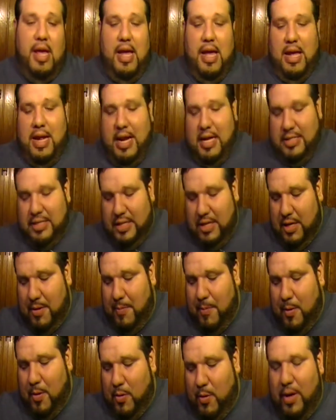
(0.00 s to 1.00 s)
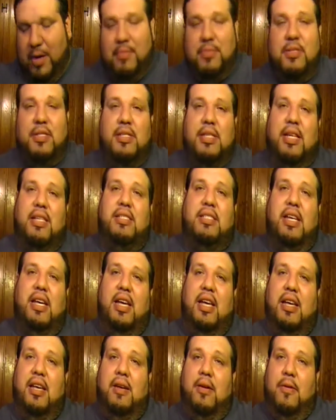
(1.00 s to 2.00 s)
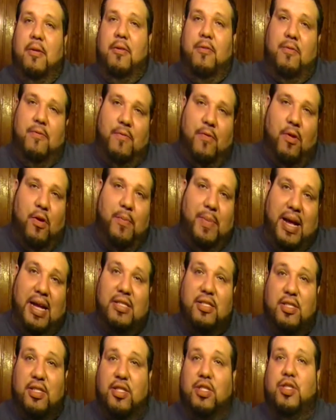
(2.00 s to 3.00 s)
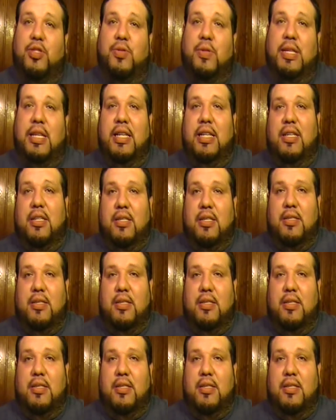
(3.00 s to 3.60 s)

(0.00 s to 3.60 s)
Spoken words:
And I see their programs. They say, for a bachelor's degree,